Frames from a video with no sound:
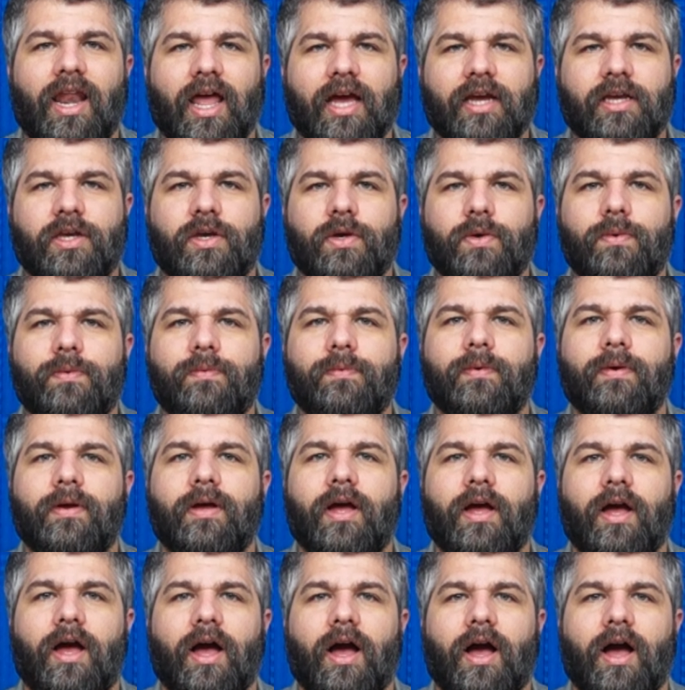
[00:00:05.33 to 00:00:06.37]
like you,
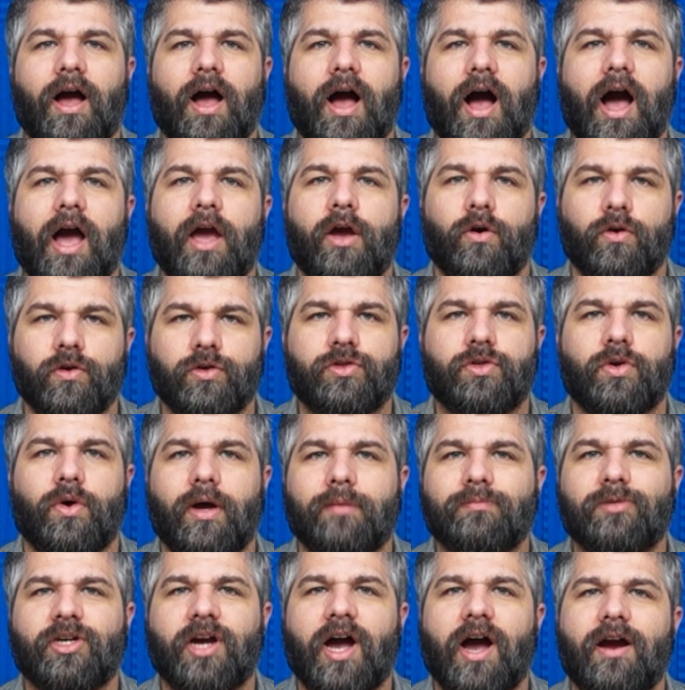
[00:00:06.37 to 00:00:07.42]
I also
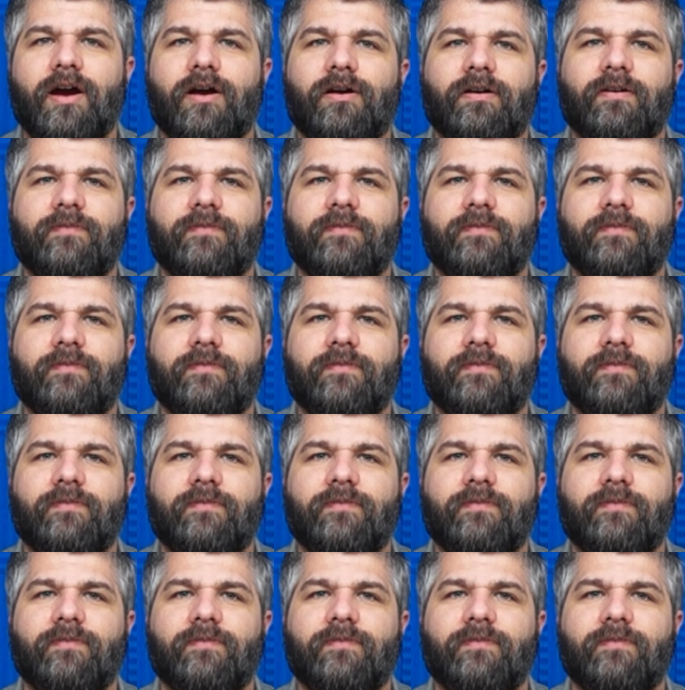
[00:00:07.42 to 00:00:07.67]
am tired